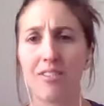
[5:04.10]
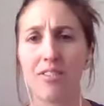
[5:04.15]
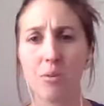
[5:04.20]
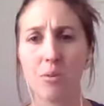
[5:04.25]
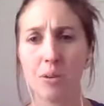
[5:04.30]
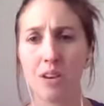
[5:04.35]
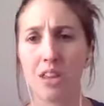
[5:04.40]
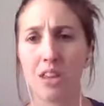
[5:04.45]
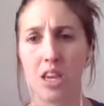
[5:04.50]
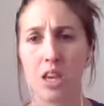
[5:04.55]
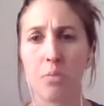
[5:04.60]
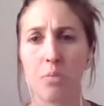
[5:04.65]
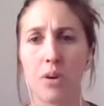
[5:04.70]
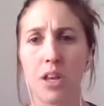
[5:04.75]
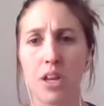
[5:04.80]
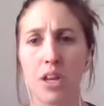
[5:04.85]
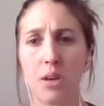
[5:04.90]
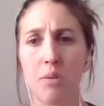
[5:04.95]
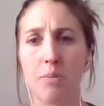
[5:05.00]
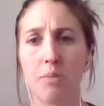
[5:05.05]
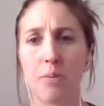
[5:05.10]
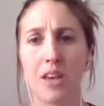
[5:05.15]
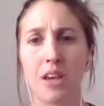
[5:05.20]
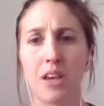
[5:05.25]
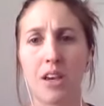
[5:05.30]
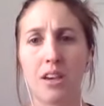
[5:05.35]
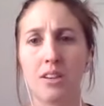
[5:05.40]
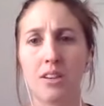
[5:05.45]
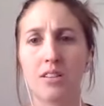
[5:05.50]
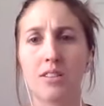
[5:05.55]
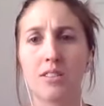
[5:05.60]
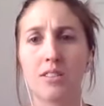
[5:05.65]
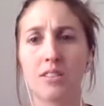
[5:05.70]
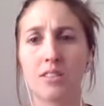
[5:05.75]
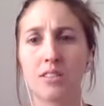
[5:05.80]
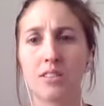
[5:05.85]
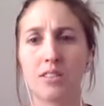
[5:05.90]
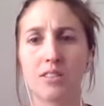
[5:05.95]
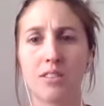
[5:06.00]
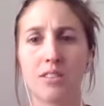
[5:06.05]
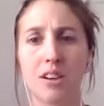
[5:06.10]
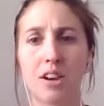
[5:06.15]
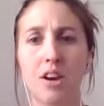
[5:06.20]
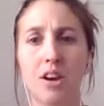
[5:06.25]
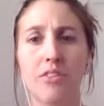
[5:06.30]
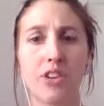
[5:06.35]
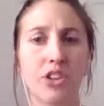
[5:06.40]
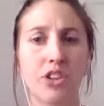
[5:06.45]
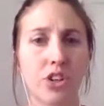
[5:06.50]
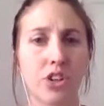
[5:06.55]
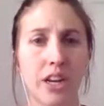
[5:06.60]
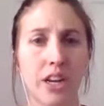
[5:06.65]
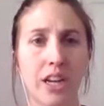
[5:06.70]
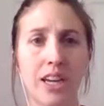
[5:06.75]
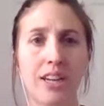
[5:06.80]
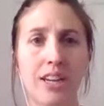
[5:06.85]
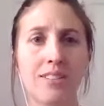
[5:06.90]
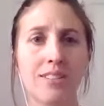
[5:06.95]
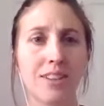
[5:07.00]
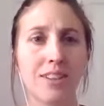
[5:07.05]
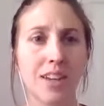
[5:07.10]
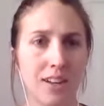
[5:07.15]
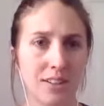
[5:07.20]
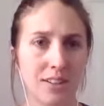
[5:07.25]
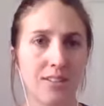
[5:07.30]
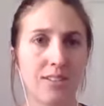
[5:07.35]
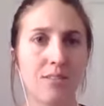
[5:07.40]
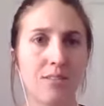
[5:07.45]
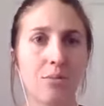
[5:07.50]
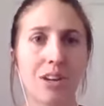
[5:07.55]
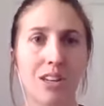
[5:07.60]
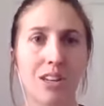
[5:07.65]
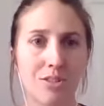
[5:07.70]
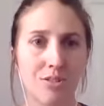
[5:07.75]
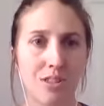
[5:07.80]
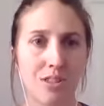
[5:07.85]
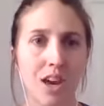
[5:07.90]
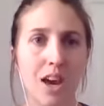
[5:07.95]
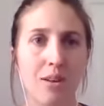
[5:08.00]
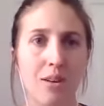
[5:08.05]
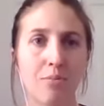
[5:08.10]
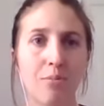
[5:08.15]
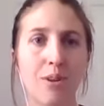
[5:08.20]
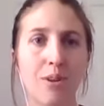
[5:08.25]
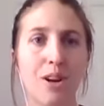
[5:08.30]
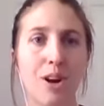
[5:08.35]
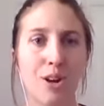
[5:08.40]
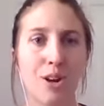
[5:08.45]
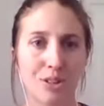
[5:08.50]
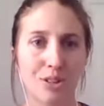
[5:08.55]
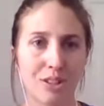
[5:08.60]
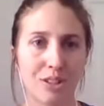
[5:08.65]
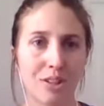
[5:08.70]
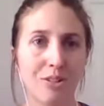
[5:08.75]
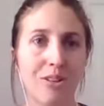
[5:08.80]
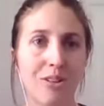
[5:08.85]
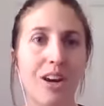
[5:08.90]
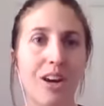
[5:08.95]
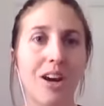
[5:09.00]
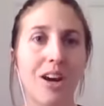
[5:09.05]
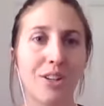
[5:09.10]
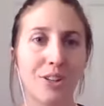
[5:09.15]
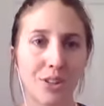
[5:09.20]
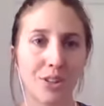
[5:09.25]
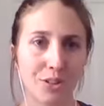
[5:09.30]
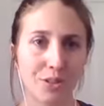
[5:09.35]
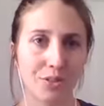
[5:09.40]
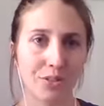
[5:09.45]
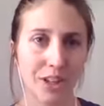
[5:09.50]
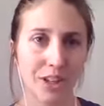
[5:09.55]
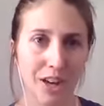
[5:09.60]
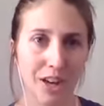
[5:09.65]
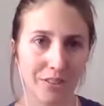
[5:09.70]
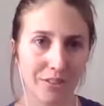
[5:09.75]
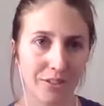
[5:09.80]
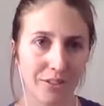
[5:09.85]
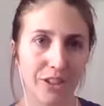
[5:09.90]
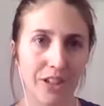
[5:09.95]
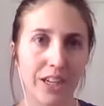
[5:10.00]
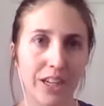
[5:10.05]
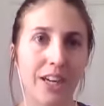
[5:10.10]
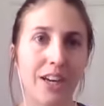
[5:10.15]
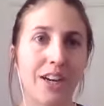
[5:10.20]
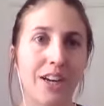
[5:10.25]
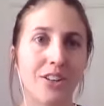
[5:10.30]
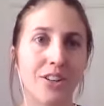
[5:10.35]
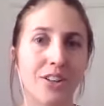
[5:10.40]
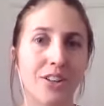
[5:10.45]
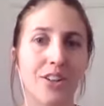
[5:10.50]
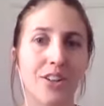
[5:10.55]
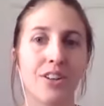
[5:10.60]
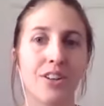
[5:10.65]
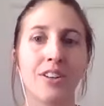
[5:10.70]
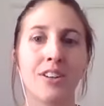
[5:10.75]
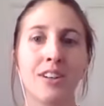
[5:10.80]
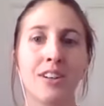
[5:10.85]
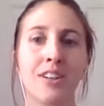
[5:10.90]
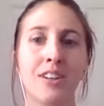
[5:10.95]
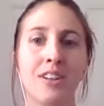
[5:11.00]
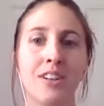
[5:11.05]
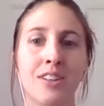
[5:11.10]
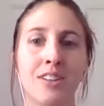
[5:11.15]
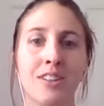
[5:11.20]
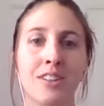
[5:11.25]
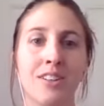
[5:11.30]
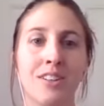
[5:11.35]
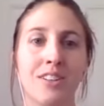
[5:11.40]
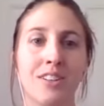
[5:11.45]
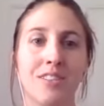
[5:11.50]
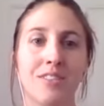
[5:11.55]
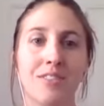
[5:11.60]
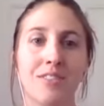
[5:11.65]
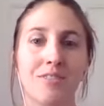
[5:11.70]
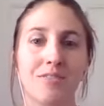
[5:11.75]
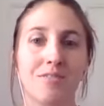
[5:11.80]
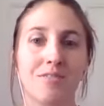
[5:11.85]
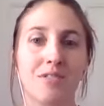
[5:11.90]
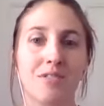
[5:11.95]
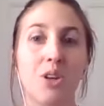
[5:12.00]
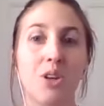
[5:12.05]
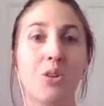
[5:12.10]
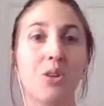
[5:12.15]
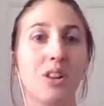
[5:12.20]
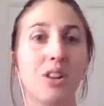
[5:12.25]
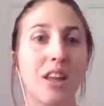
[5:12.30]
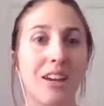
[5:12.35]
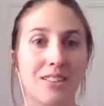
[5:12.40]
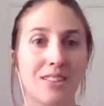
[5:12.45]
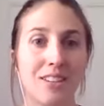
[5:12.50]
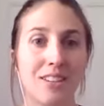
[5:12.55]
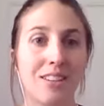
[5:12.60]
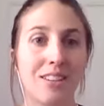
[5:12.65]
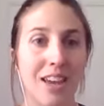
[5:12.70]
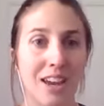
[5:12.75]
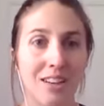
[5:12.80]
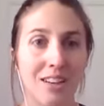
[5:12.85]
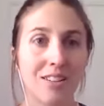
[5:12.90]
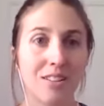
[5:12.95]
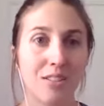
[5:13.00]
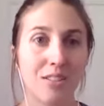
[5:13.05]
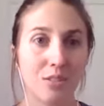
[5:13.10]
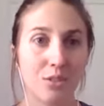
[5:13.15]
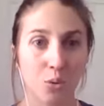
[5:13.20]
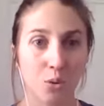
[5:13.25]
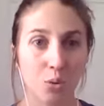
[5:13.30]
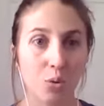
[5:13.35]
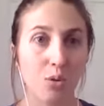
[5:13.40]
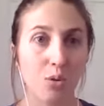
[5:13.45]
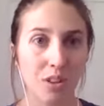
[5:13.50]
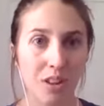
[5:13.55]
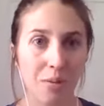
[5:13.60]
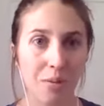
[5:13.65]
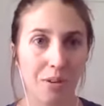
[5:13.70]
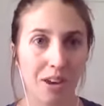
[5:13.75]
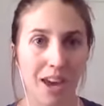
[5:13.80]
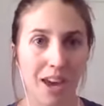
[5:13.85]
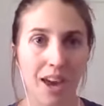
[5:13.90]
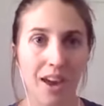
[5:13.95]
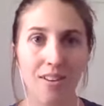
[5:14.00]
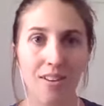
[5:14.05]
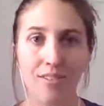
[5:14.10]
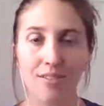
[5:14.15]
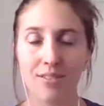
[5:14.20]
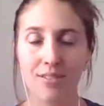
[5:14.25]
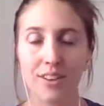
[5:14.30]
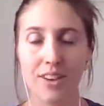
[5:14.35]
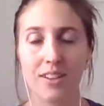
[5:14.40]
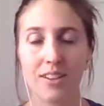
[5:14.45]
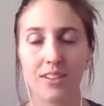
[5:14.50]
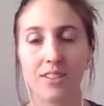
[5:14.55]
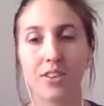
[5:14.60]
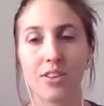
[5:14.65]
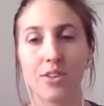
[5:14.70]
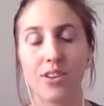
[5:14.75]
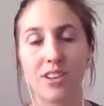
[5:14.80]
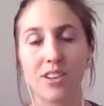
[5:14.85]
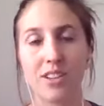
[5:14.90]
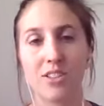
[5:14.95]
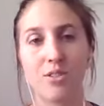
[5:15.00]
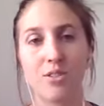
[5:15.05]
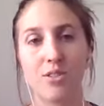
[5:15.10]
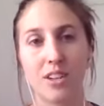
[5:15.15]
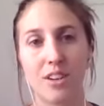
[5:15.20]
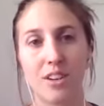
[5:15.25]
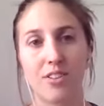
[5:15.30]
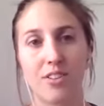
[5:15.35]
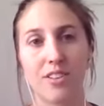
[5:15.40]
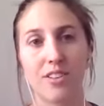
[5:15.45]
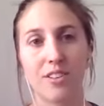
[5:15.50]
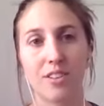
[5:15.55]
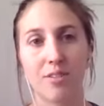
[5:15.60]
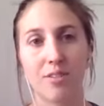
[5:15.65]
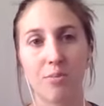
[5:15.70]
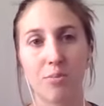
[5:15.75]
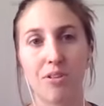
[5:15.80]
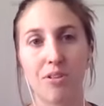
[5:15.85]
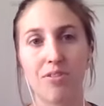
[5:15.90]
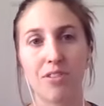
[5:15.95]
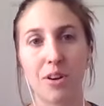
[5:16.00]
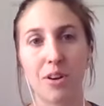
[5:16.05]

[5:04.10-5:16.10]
love the way that you put it because overtraining, yes, we can do that, but also under recovery, under utilizing that tool that we have is going to decrease our